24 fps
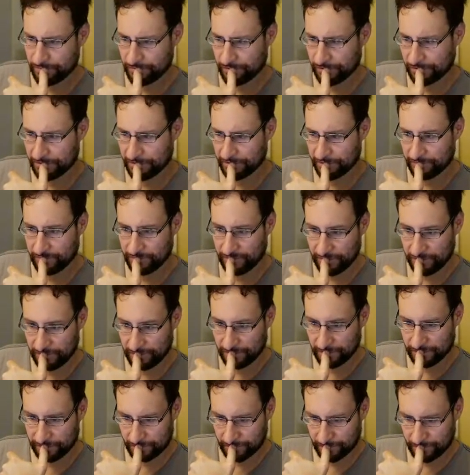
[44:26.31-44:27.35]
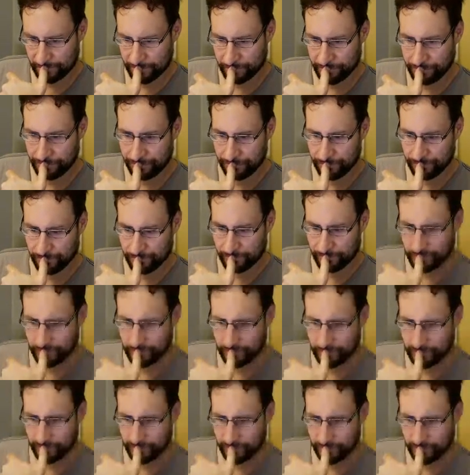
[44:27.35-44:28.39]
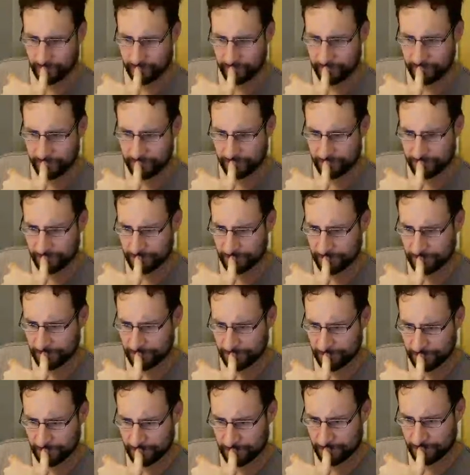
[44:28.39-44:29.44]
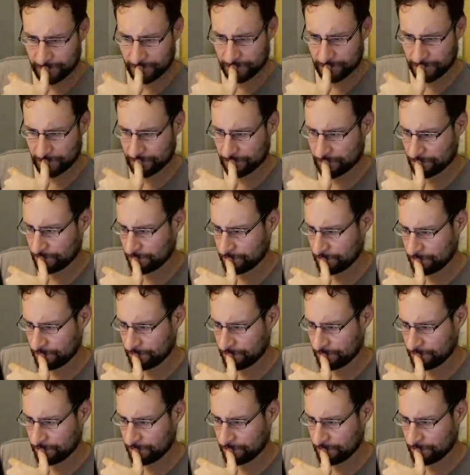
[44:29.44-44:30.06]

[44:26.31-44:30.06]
build MD Linux,